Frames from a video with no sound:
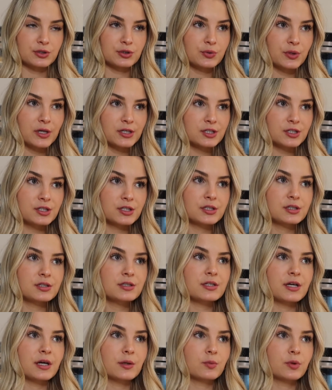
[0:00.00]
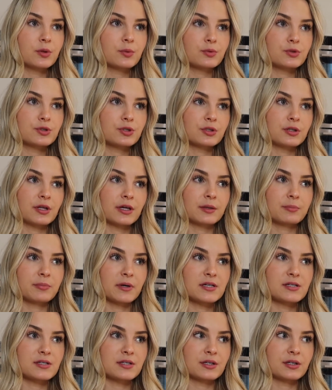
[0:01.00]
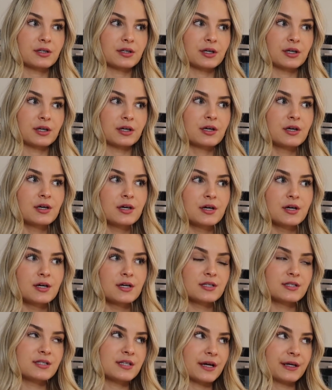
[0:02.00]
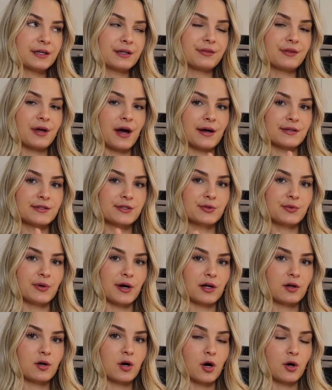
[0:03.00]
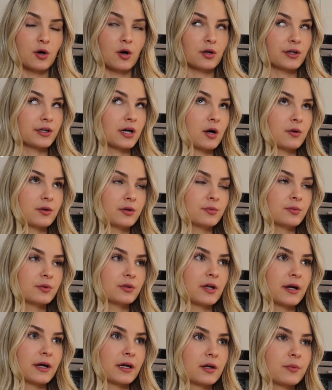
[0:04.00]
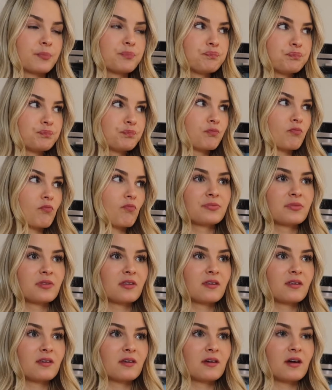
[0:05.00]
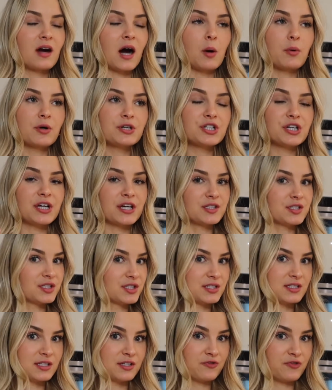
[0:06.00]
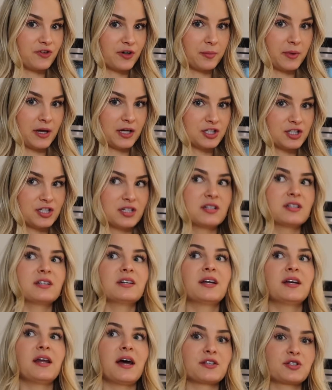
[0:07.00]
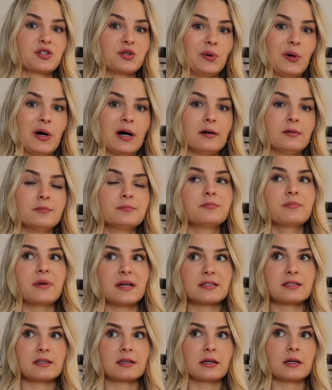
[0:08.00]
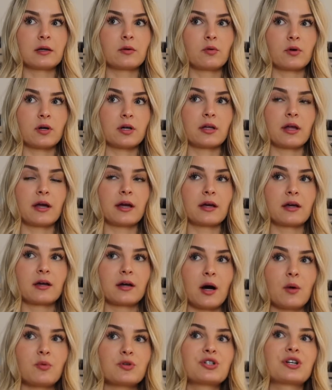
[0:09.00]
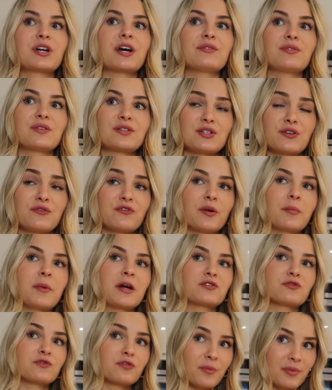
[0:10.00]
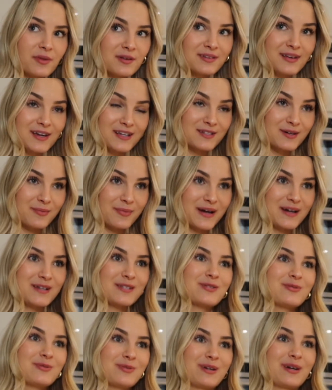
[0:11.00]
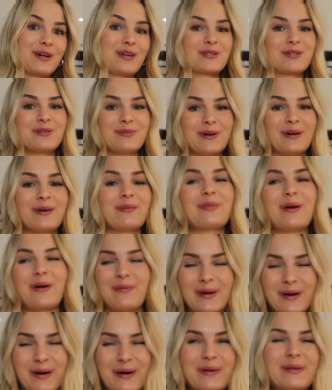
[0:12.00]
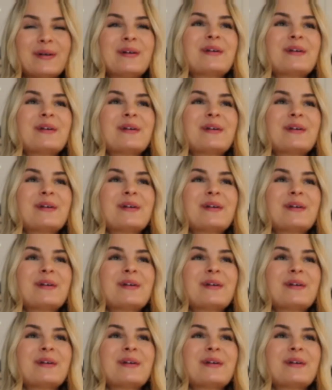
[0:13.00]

questions and we should, like, basically say it in the SQL code, or how you would, like, how would you get this information in SQL, basically? Or, like, how would you get this information from the database using SQL? There we go.